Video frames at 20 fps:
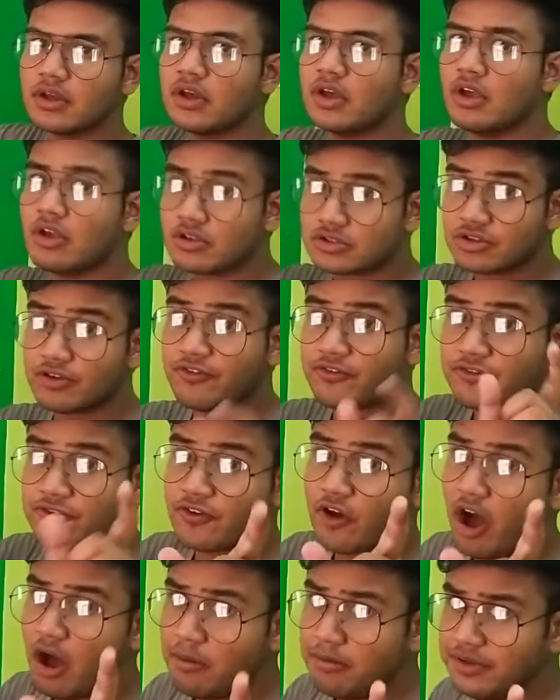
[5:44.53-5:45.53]
So
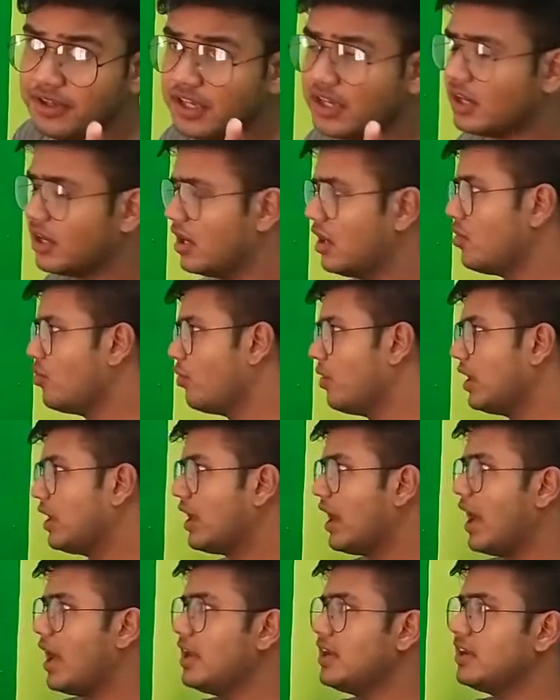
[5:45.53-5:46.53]
from here we
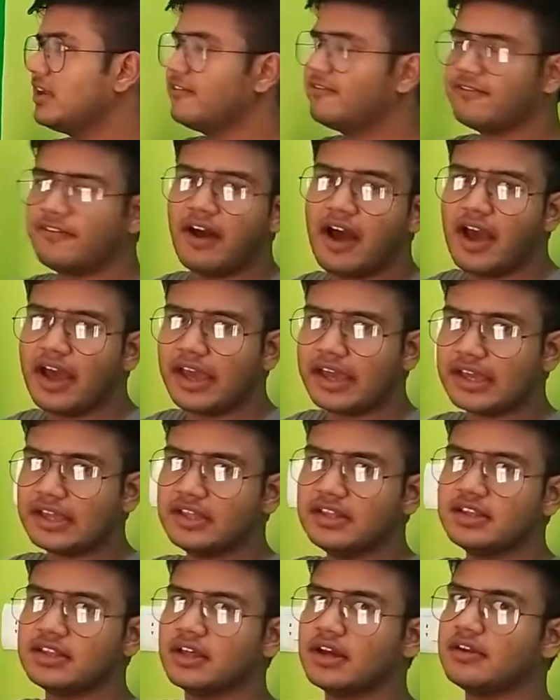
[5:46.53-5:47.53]
can
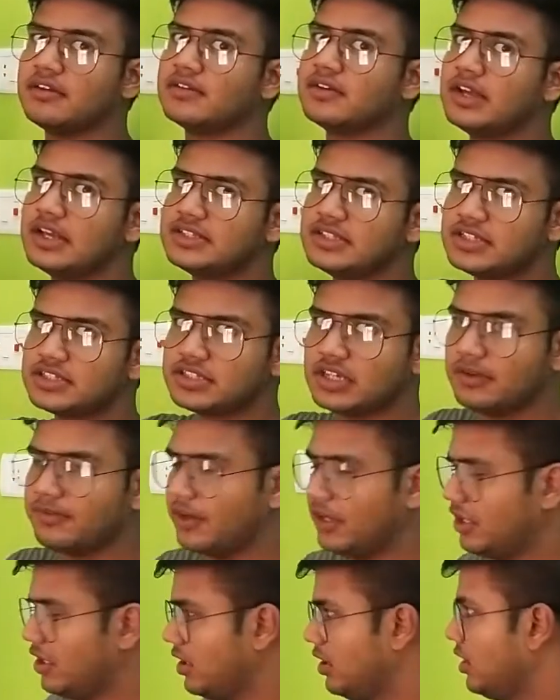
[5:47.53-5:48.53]
define the
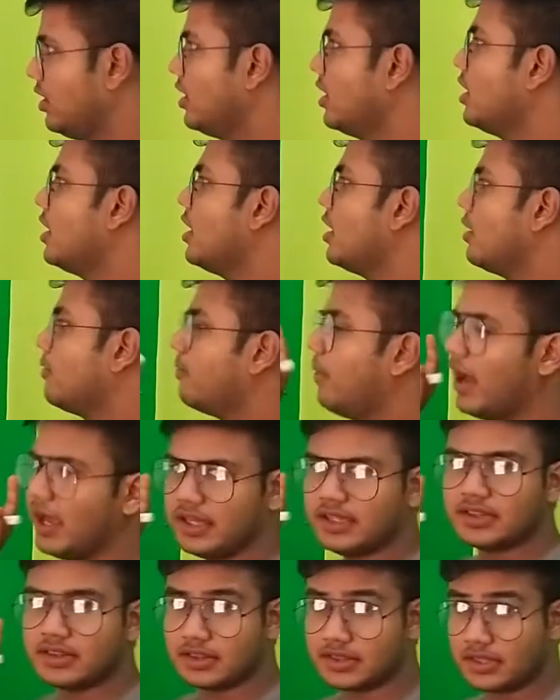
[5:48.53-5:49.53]
resistivity
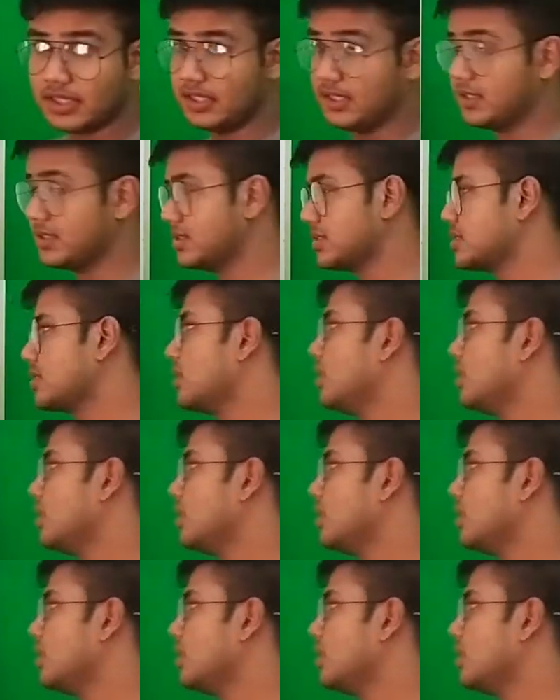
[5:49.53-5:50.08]
by this,